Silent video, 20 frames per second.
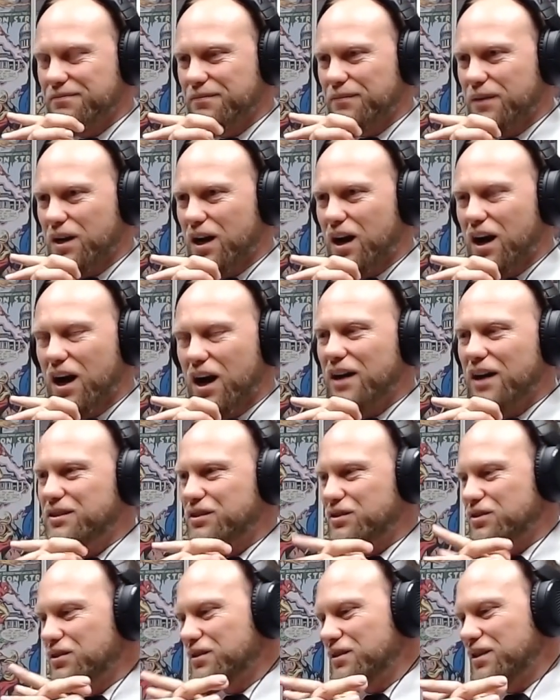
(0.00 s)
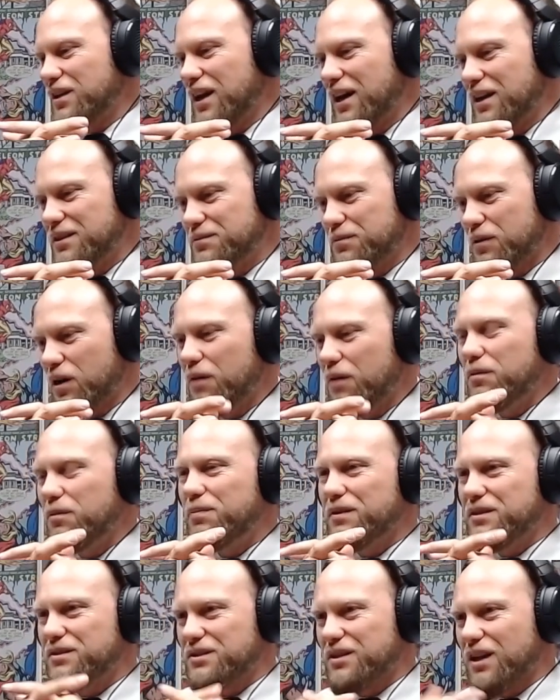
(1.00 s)
I just looked at it as
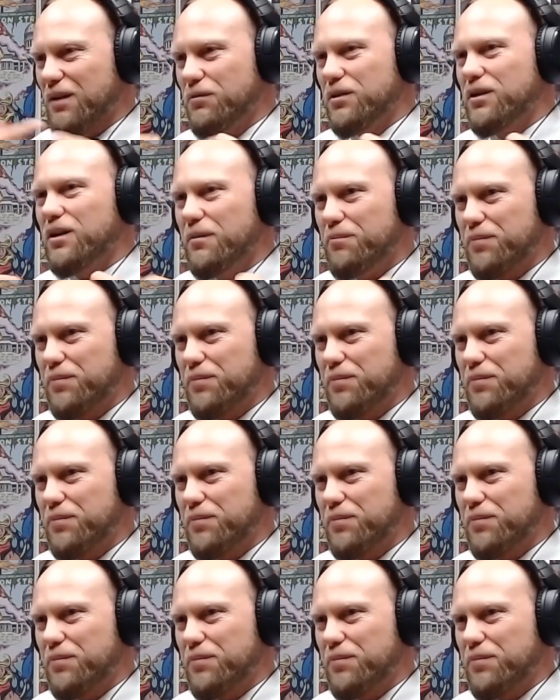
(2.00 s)
wouldn't I